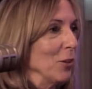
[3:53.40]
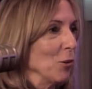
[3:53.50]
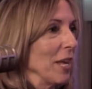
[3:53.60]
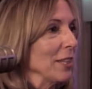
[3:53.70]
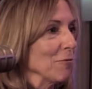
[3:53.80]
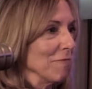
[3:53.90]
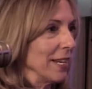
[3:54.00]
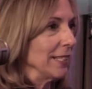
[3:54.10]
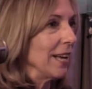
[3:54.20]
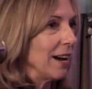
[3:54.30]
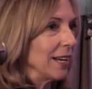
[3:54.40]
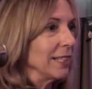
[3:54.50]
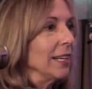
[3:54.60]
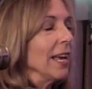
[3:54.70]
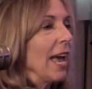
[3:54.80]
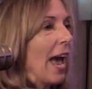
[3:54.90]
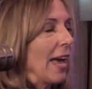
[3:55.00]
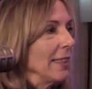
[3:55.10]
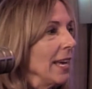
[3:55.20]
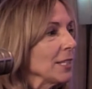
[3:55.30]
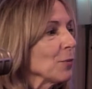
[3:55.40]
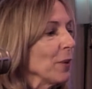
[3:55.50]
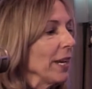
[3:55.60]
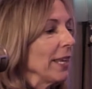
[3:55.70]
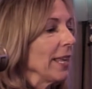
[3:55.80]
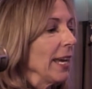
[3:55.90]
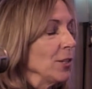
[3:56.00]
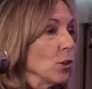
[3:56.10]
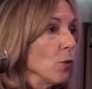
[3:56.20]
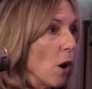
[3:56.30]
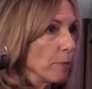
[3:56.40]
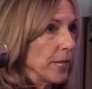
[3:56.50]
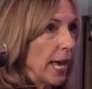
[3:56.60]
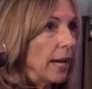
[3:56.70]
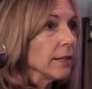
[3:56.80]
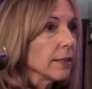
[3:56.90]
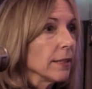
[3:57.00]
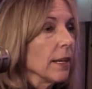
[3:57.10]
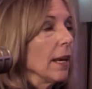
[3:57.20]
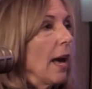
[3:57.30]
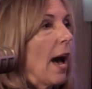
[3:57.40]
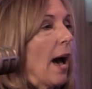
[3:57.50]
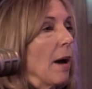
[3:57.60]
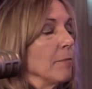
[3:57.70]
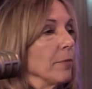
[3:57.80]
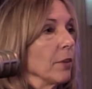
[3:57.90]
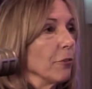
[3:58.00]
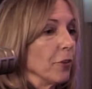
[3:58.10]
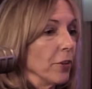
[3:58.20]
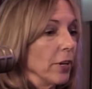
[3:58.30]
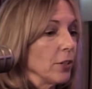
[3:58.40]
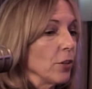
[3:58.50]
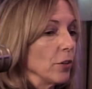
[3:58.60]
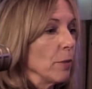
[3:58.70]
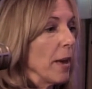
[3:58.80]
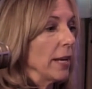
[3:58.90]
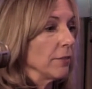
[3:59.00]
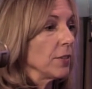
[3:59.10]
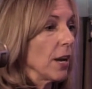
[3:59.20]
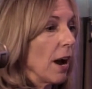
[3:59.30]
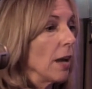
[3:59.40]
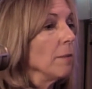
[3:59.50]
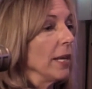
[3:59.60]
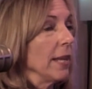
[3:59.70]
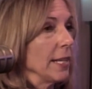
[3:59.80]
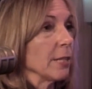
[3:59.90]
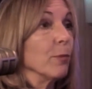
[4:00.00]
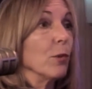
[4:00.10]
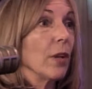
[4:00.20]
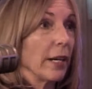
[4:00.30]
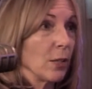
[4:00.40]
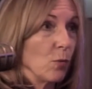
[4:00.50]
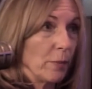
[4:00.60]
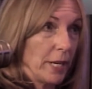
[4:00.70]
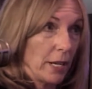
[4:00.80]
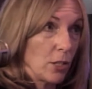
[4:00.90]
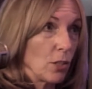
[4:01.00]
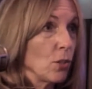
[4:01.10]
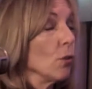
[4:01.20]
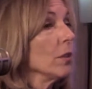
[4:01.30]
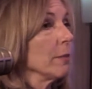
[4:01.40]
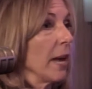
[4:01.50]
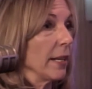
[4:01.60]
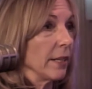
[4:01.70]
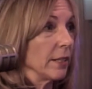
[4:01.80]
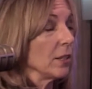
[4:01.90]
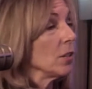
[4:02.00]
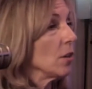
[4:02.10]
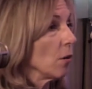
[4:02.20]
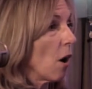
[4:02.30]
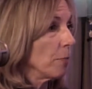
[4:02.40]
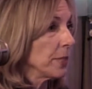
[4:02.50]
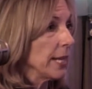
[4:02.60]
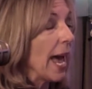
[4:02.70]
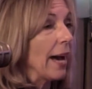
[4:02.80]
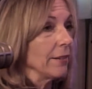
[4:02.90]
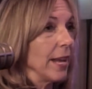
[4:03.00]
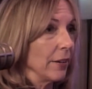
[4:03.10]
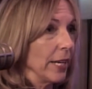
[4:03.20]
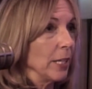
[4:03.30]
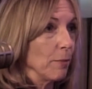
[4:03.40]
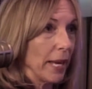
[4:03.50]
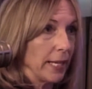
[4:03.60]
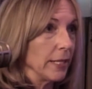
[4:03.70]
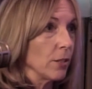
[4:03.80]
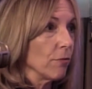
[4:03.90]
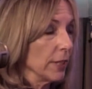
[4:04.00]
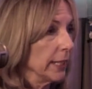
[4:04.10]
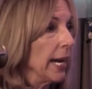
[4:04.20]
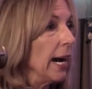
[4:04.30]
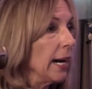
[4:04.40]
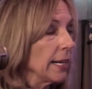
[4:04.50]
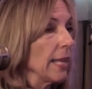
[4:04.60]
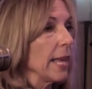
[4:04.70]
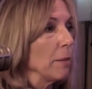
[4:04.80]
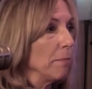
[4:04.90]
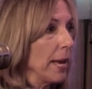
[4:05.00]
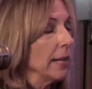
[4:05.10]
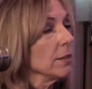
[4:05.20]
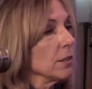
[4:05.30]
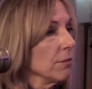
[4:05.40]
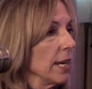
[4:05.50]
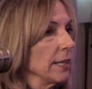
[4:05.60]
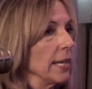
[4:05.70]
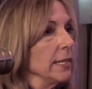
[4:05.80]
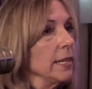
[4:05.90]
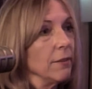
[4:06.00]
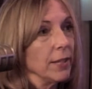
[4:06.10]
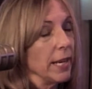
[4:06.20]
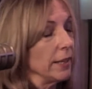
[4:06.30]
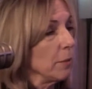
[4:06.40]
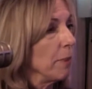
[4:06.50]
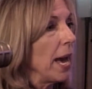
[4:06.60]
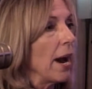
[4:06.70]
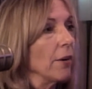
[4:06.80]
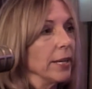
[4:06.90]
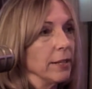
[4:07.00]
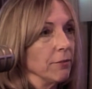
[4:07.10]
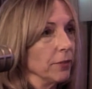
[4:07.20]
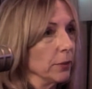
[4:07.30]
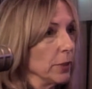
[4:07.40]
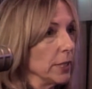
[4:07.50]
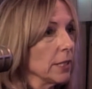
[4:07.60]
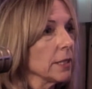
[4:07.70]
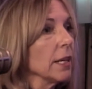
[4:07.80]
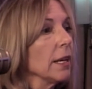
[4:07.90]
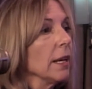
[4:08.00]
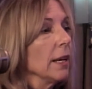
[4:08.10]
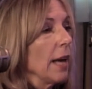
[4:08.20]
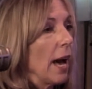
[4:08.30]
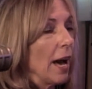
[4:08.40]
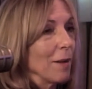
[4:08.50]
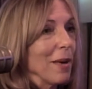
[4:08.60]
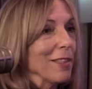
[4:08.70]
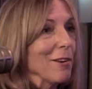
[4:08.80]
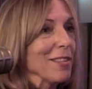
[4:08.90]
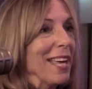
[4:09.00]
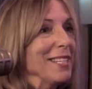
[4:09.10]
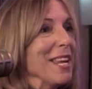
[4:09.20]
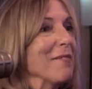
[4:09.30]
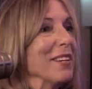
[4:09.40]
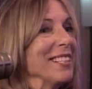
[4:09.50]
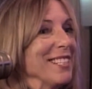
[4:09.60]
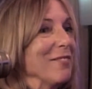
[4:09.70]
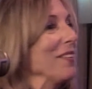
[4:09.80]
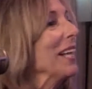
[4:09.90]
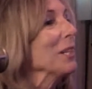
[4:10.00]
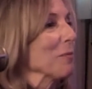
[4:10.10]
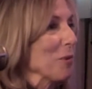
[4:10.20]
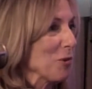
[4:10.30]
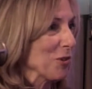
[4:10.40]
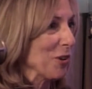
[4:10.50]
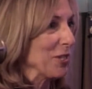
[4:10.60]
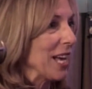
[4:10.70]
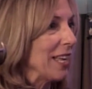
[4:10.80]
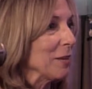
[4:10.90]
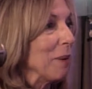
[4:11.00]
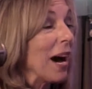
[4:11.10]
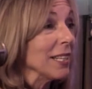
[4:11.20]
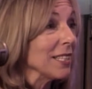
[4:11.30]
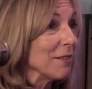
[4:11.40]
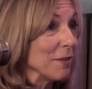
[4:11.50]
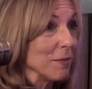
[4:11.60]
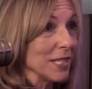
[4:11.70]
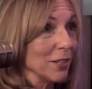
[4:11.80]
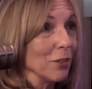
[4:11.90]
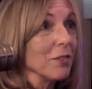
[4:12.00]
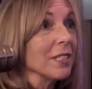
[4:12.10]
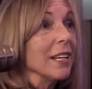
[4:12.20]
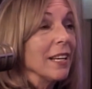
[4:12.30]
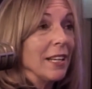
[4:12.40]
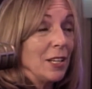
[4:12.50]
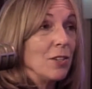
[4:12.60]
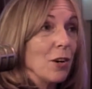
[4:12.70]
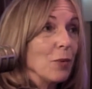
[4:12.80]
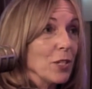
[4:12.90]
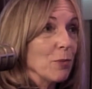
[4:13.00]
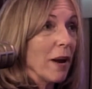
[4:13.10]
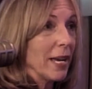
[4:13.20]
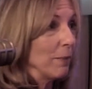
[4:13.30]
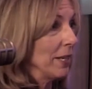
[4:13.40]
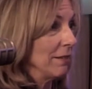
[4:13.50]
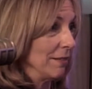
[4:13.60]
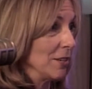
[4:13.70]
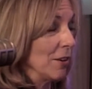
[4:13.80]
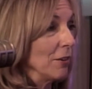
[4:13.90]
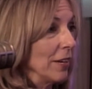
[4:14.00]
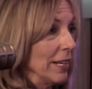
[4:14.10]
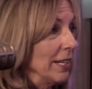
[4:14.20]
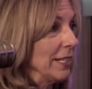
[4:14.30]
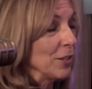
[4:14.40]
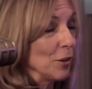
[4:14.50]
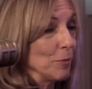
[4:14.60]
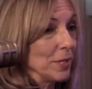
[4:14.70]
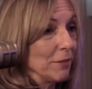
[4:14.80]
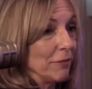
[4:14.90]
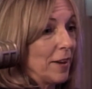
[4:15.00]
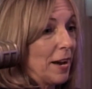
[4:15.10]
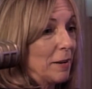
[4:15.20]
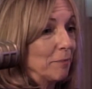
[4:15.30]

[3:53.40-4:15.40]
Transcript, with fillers: and we call that the red line. And that's where they do opt out um, for a certain amount of time. And more like the woman I just talked about that, you know, opted out. Now getting back in is really hard. And they bounce around, they never get the power influence. Um, they never develop all those other parts of themselves, you know, which may be, you know, in terms of